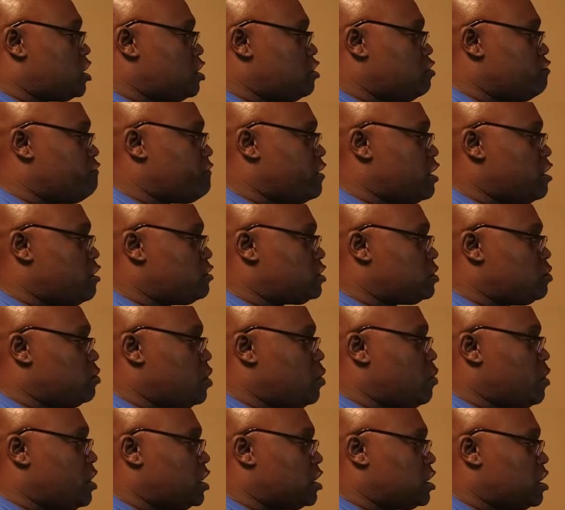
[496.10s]
do first, we
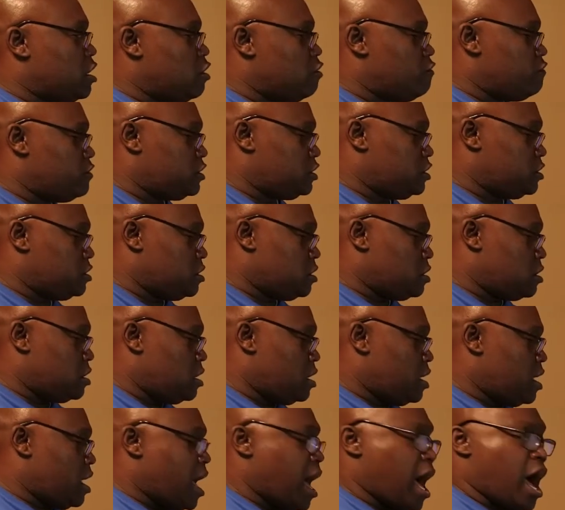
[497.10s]
wanna go over to
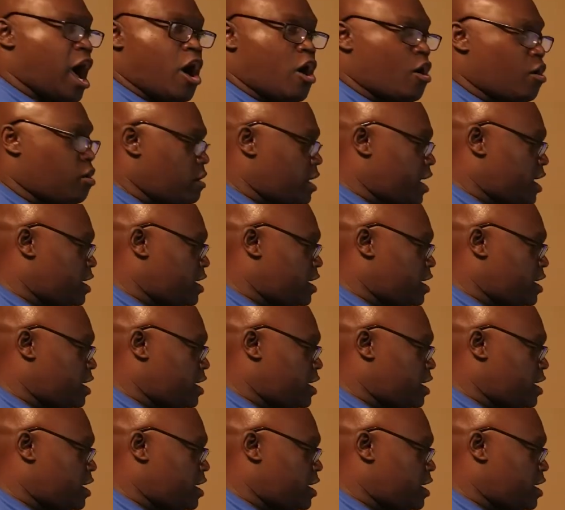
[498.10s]
all